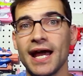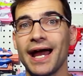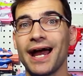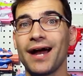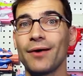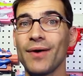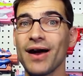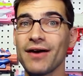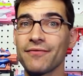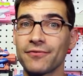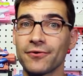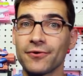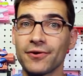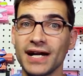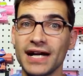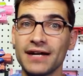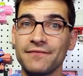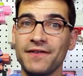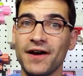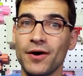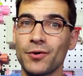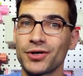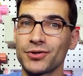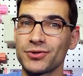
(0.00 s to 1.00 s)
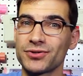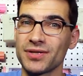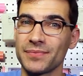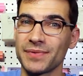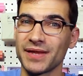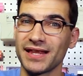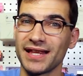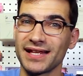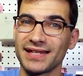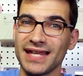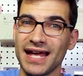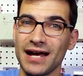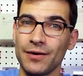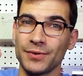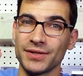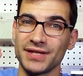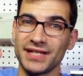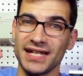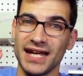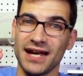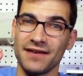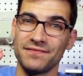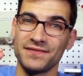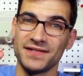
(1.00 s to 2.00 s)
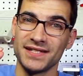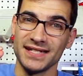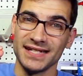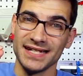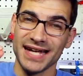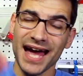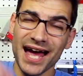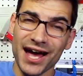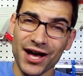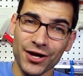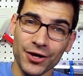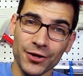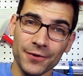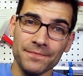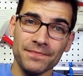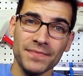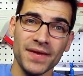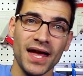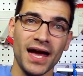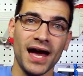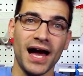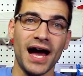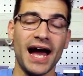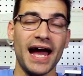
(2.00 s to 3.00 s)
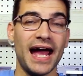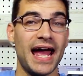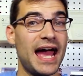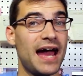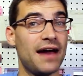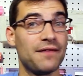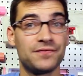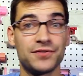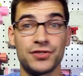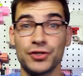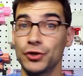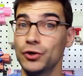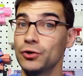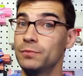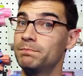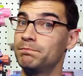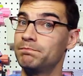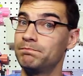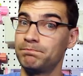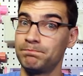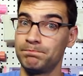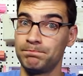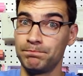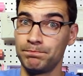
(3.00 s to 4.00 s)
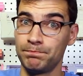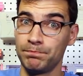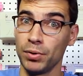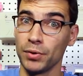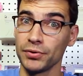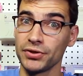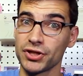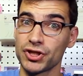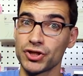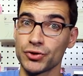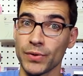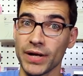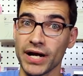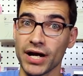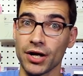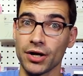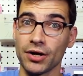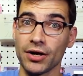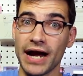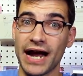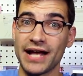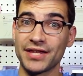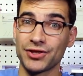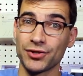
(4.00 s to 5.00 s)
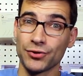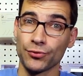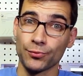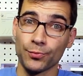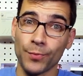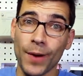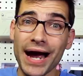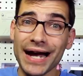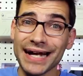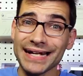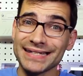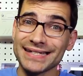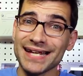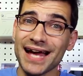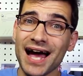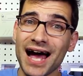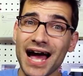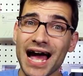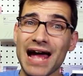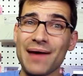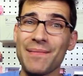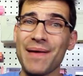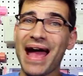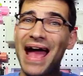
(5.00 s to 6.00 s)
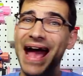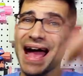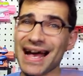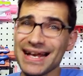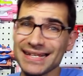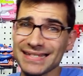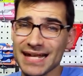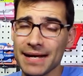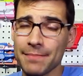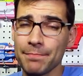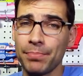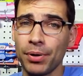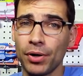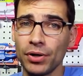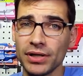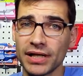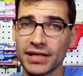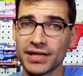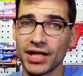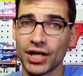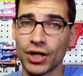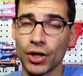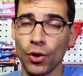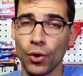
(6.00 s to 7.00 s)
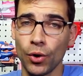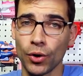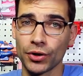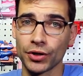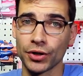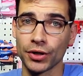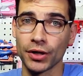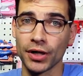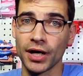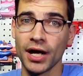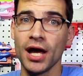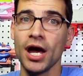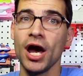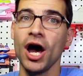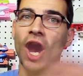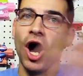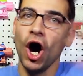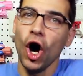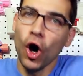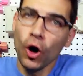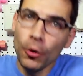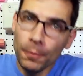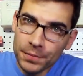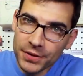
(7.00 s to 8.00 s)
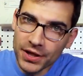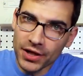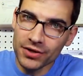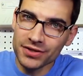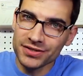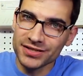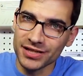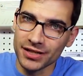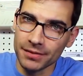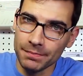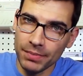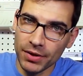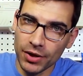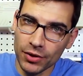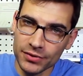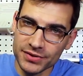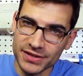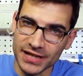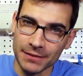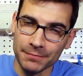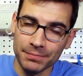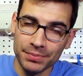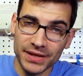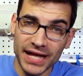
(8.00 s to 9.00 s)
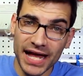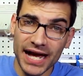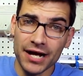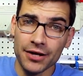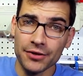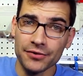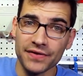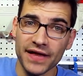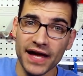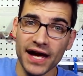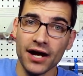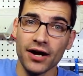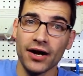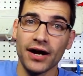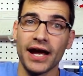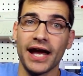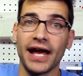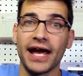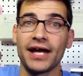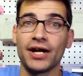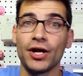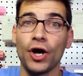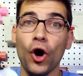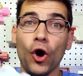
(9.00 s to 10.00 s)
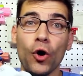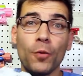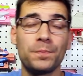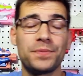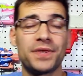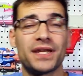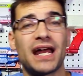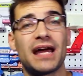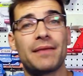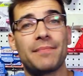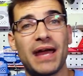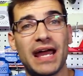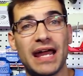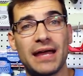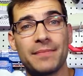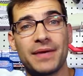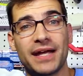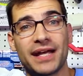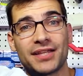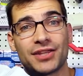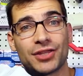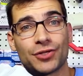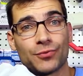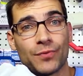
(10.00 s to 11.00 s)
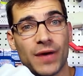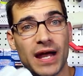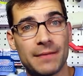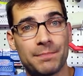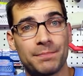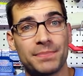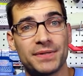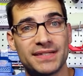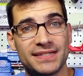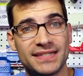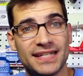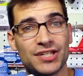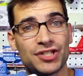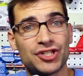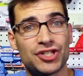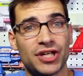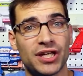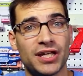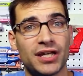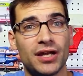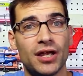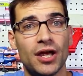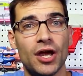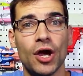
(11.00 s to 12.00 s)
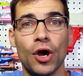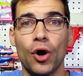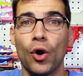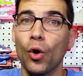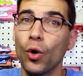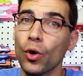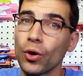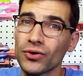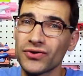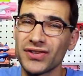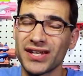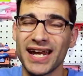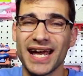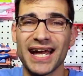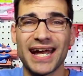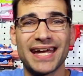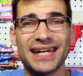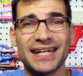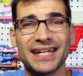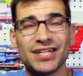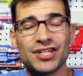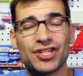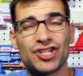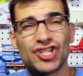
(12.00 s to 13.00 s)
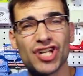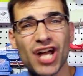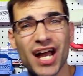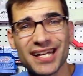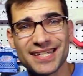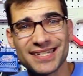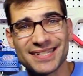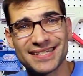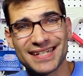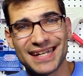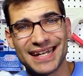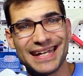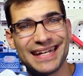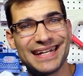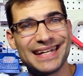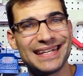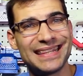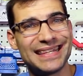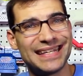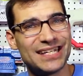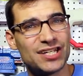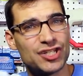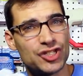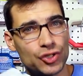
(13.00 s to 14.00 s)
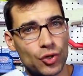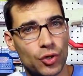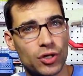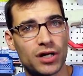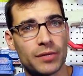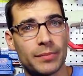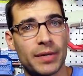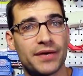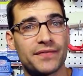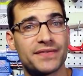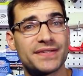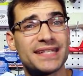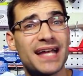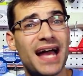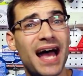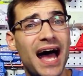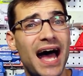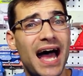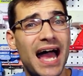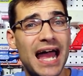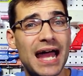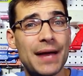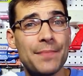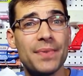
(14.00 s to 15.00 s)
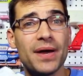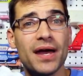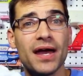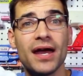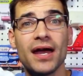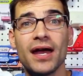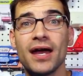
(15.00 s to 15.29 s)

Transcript: However, if I want to do something like that with the FDL, I have to pull the trigger at the right time as I'm pulling the corner, hope there is an opposing player there, and hope that I'm aiming in the right position or that I can adjust in the short amount of time